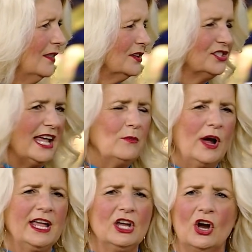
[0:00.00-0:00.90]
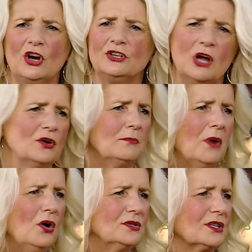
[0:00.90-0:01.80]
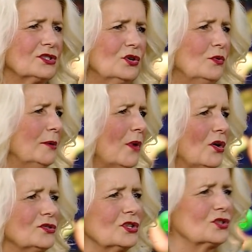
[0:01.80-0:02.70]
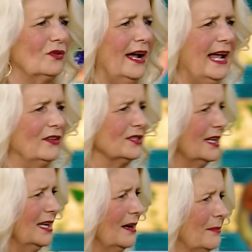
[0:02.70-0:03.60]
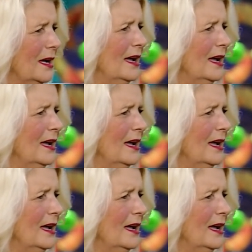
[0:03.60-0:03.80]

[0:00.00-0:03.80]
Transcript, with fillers: the same way he heard Moses, who when Moses cried out to him,